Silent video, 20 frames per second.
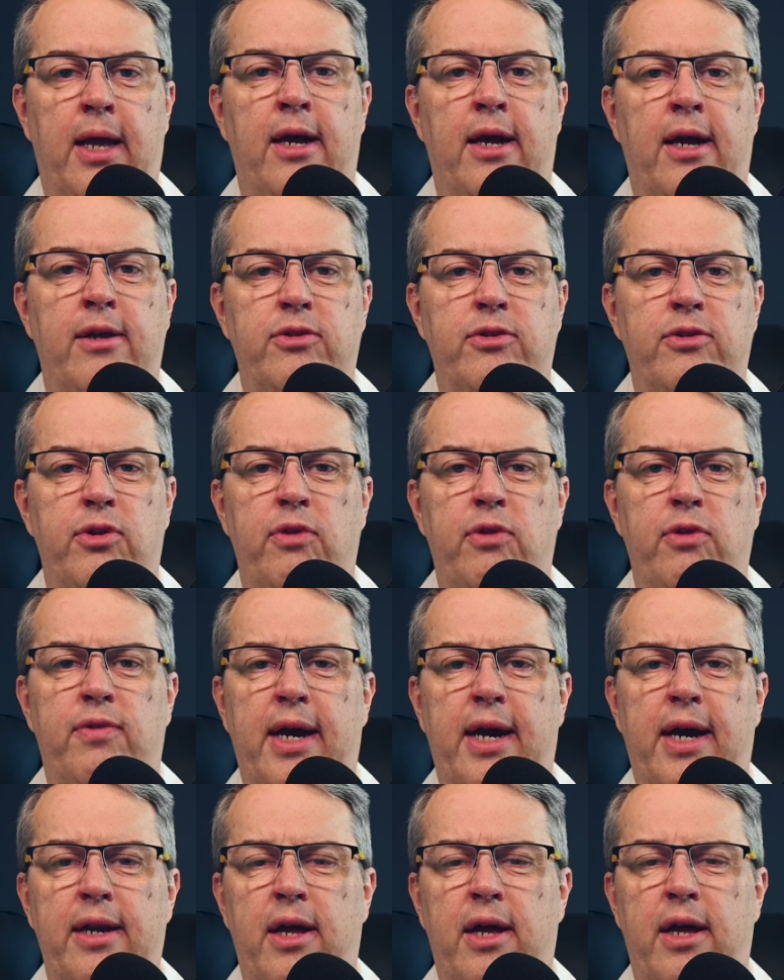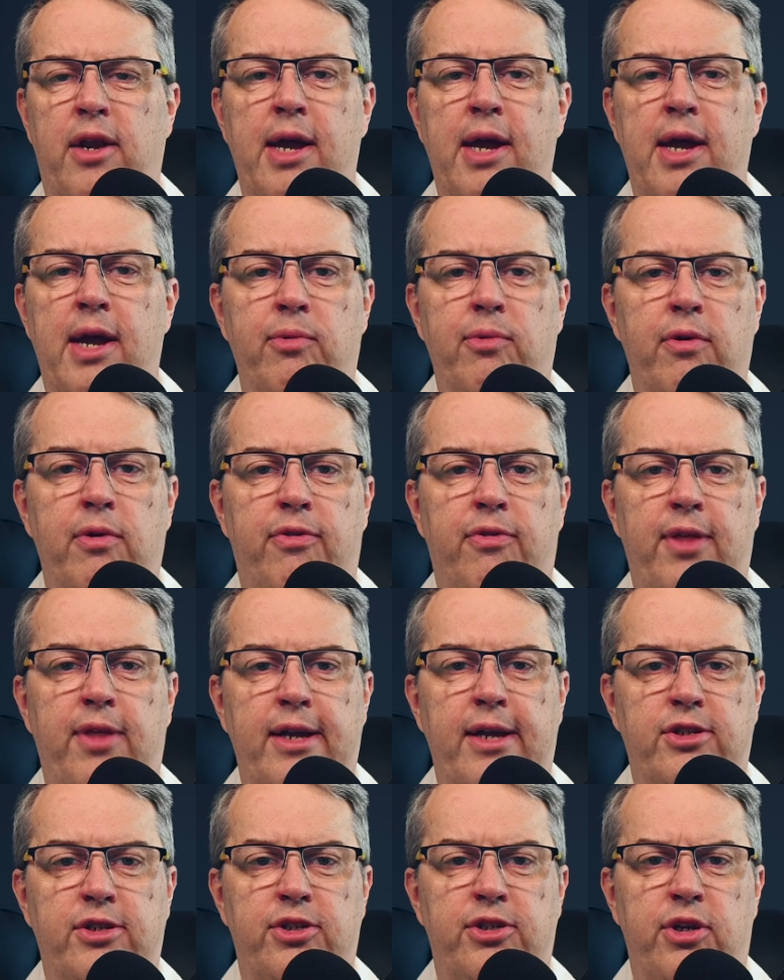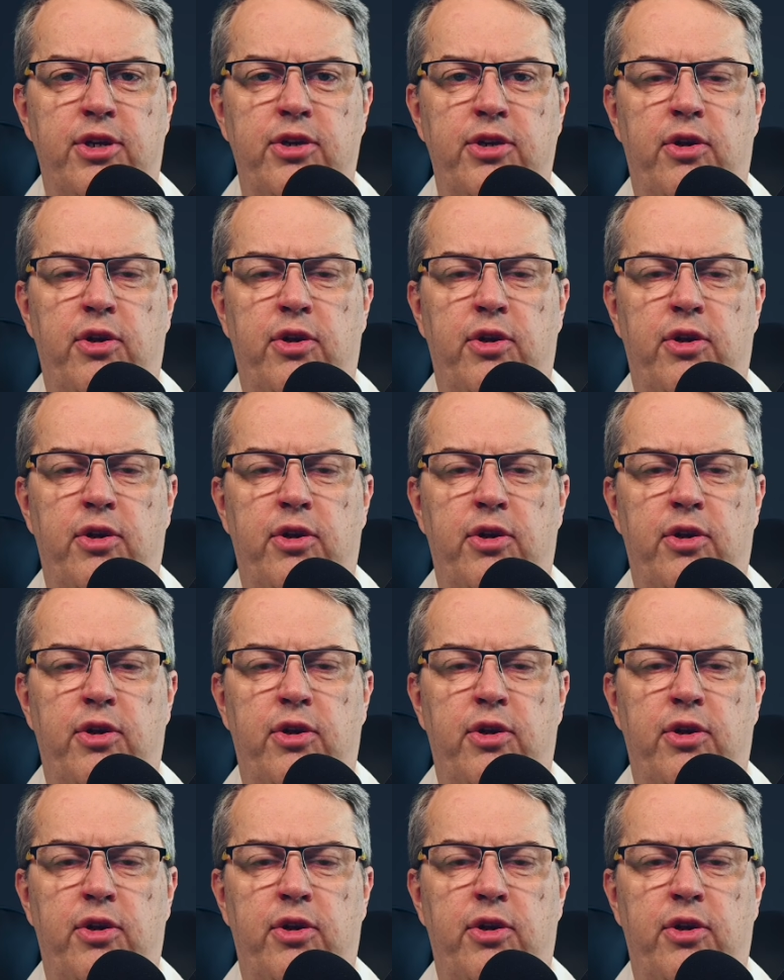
So you've got a number of things that you can do.